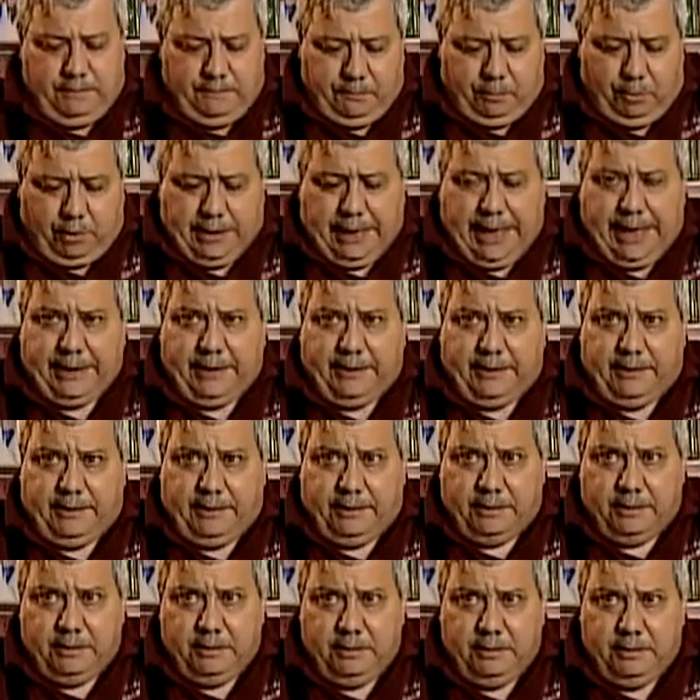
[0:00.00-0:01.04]
Put that in
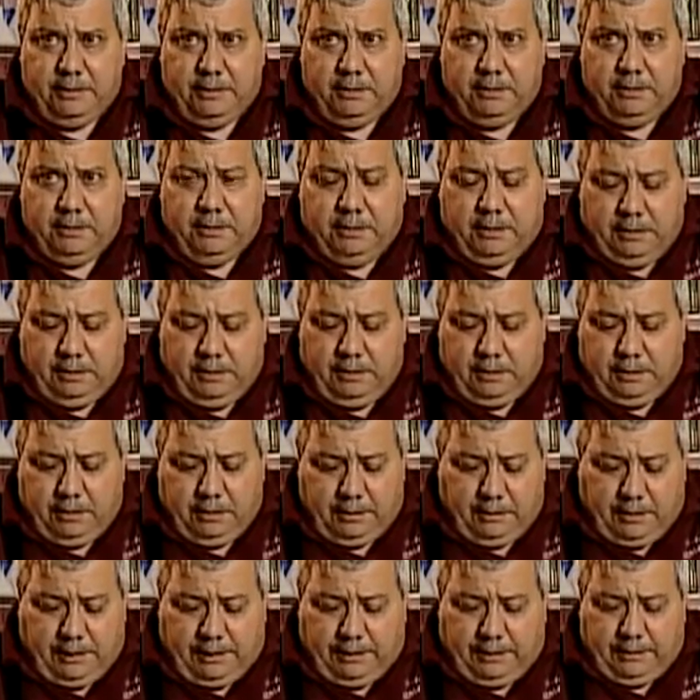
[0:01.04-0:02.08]
here,
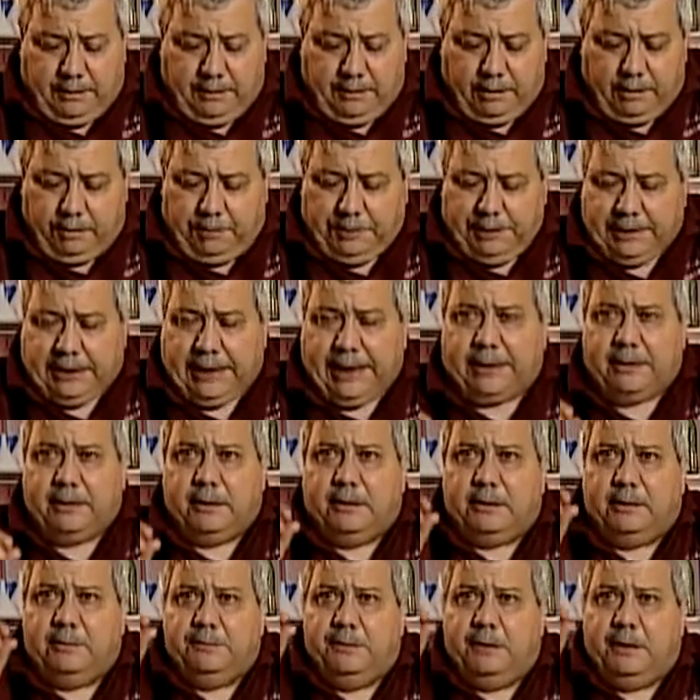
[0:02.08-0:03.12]
and it'll be like
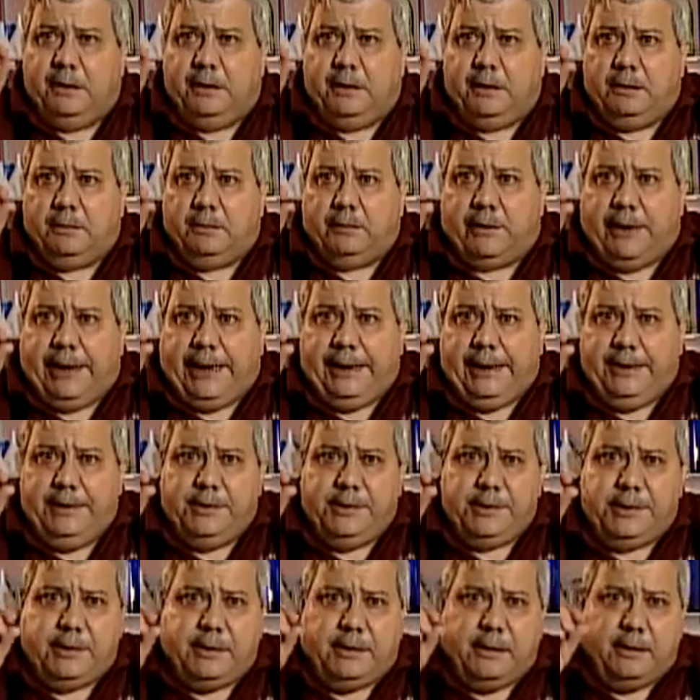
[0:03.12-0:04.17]
little
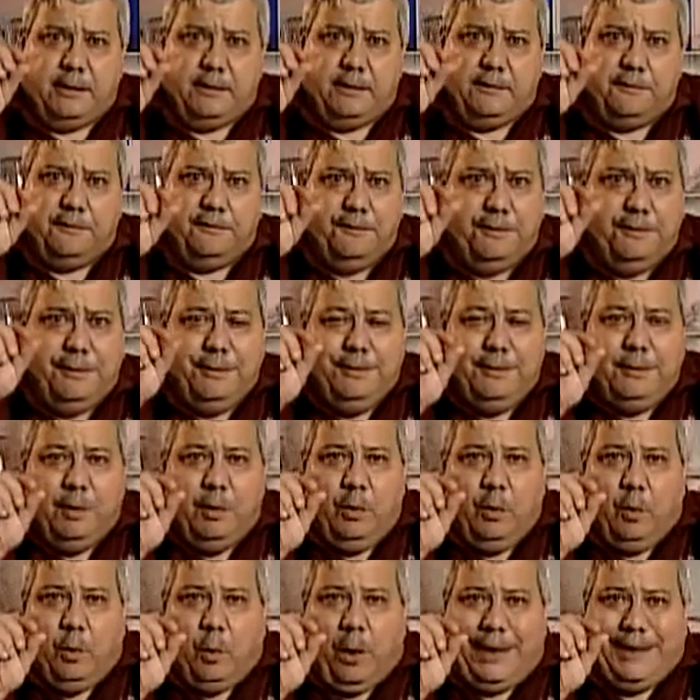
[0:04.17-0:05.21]
grains of
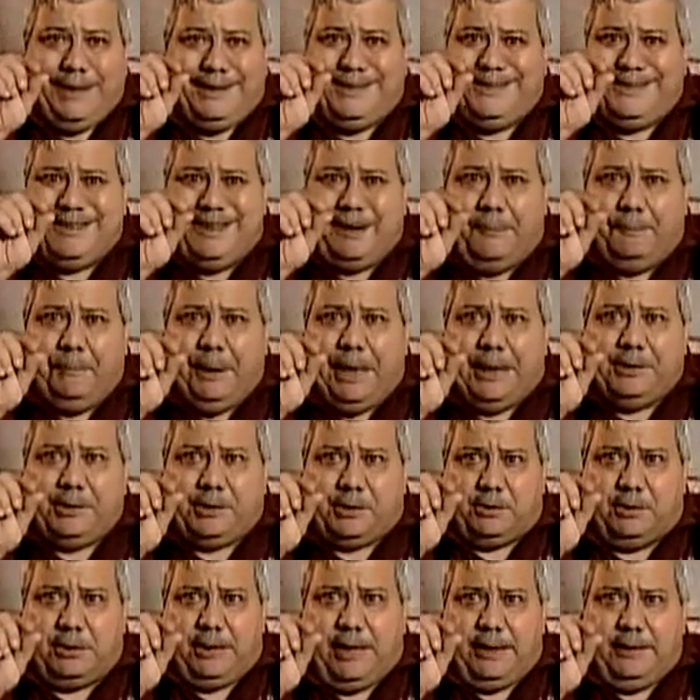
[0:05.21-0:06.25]
white
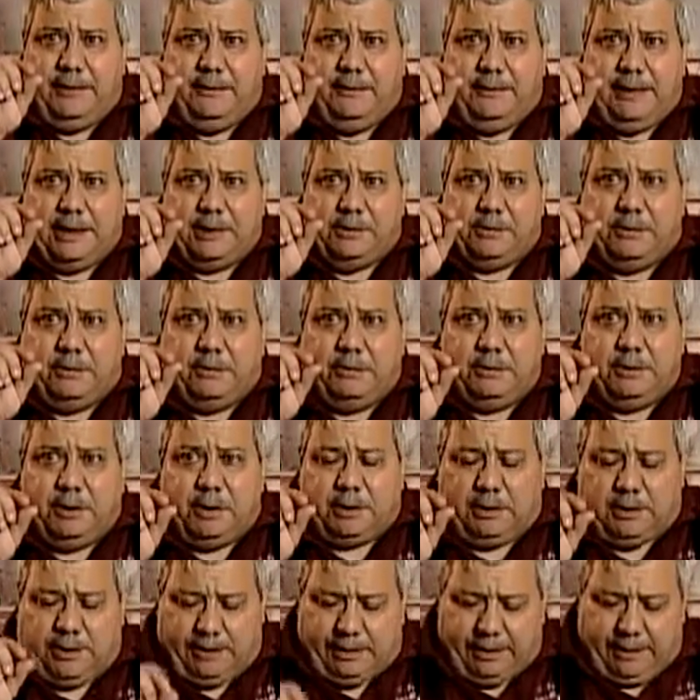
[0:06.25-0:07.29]
pencil lead. That's what it will
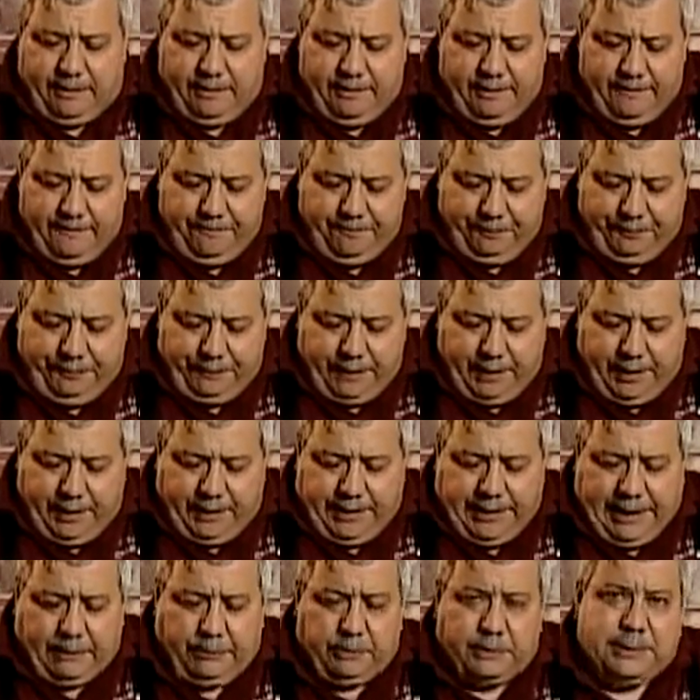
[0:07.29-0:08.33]
look like.
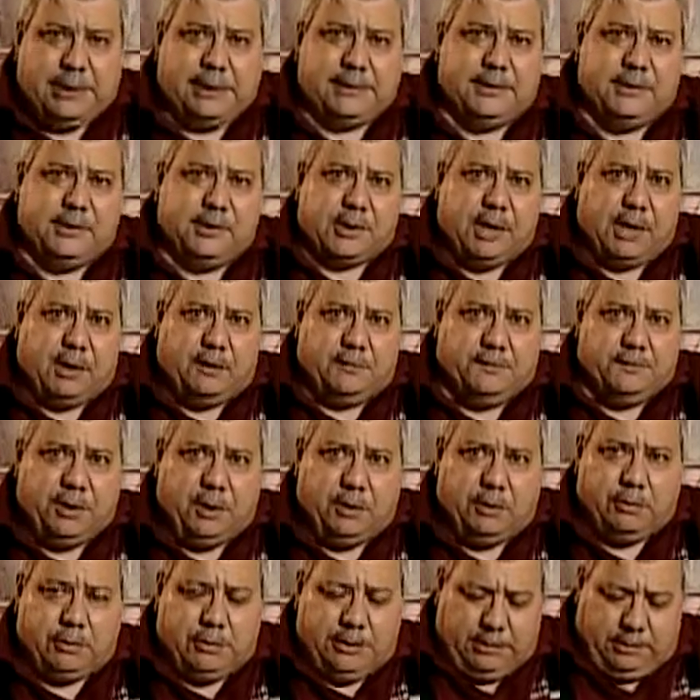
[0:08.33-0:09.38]
And that will not dissolve
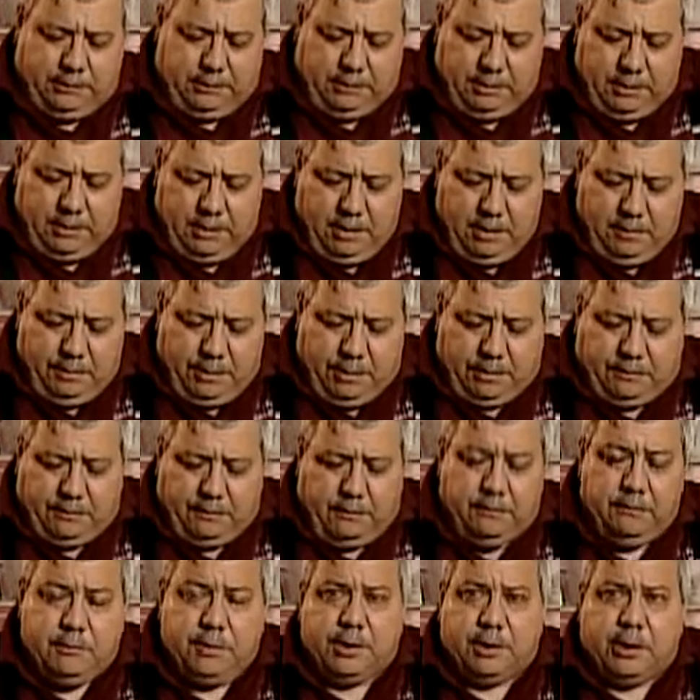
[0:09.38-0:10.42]
totally, but
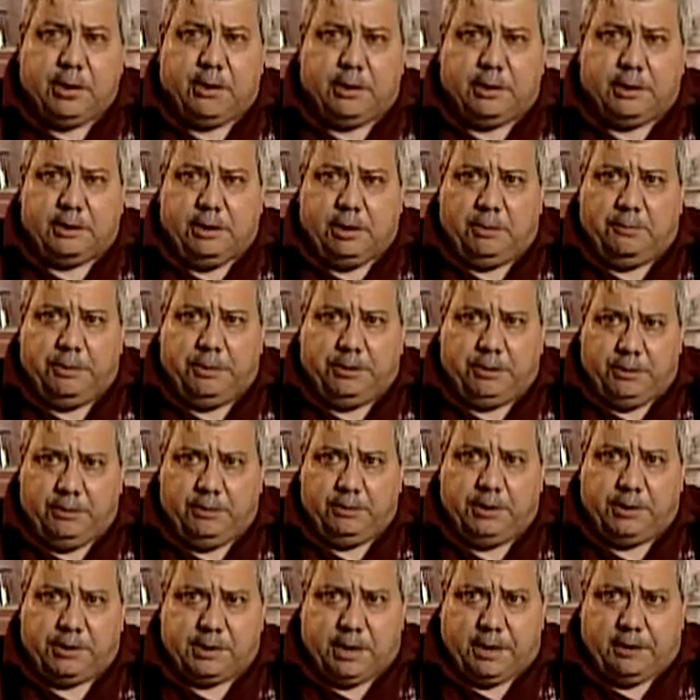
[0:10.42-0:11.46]
stir it a little bit to
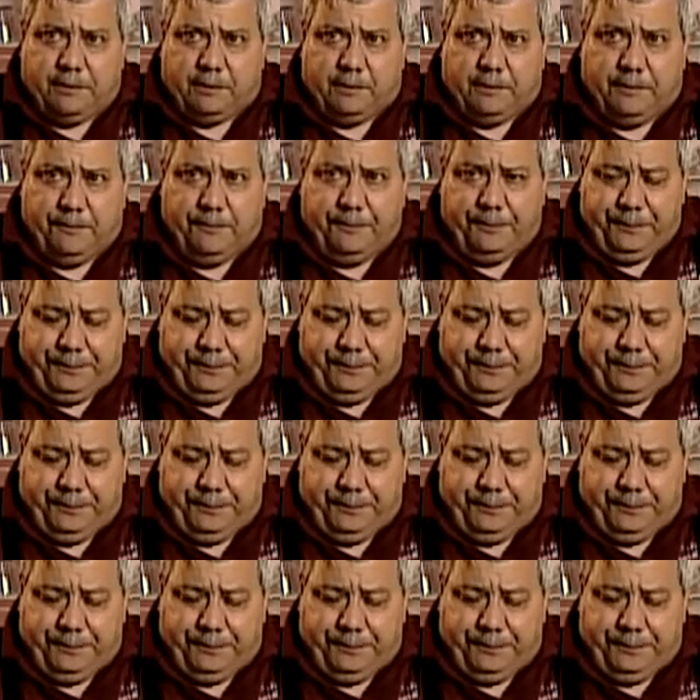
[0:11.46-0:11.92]
dissolve it.